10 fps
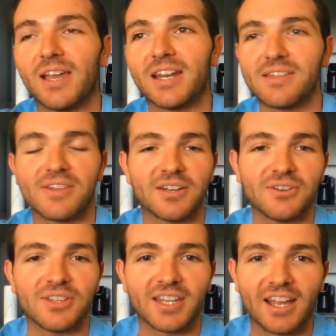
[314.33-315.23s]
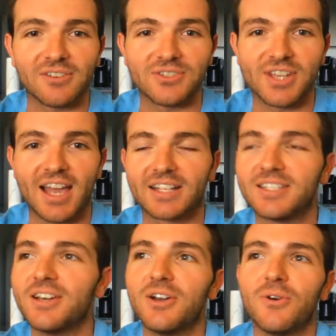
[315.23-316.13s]
anything under the CARES
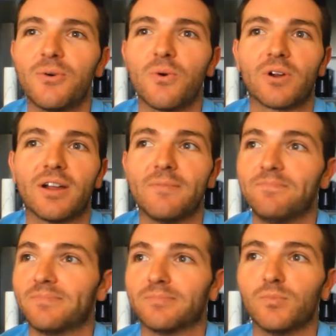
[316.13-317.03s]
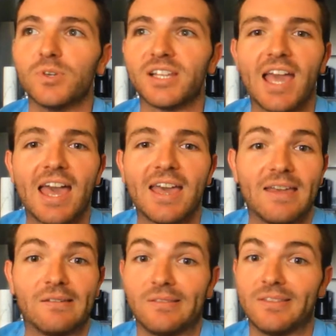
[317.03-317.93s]
Act, or really
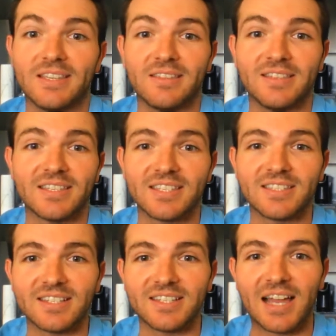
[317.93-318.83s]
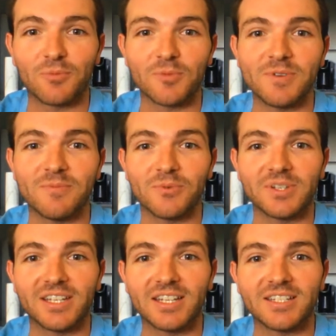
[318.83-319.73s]
this is the time where people
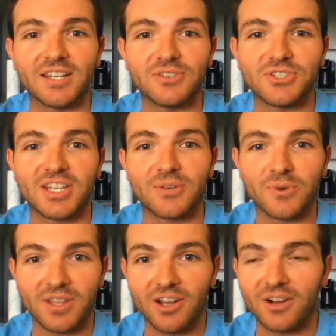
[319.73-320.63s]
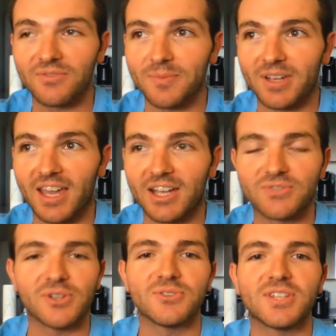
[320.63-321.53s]
really need to understand where they are from a cash
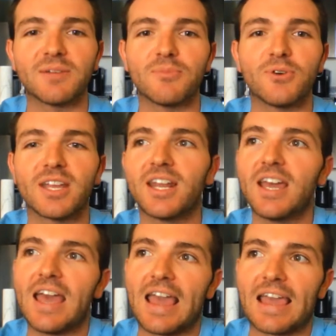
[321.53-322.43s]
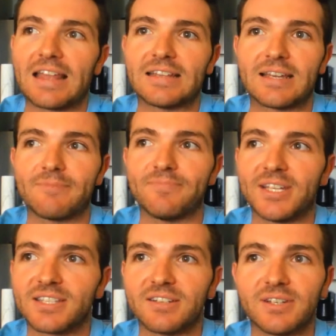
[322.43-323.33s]
flow standpoint. And
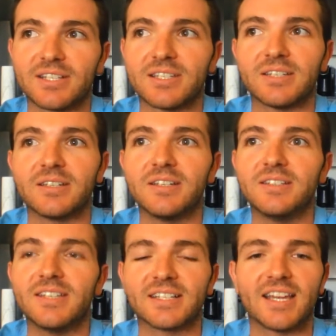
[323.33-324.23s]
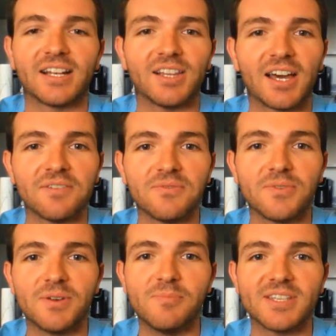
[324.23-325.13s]
that's going to dictate a lot of
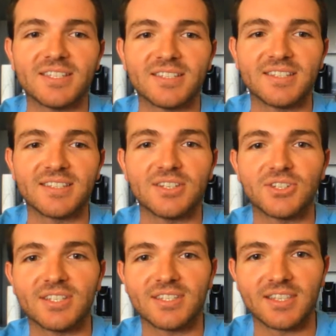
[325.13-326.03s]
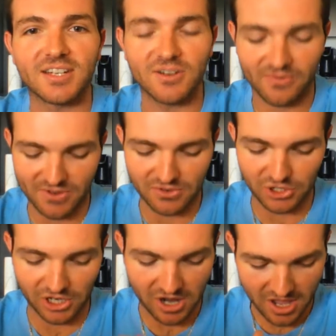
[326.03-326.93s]
business decisions in the near
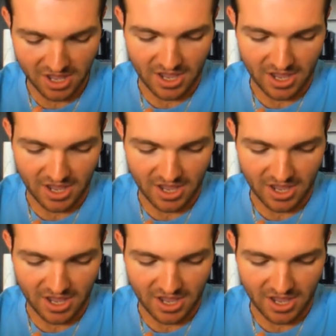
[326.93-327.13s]
future.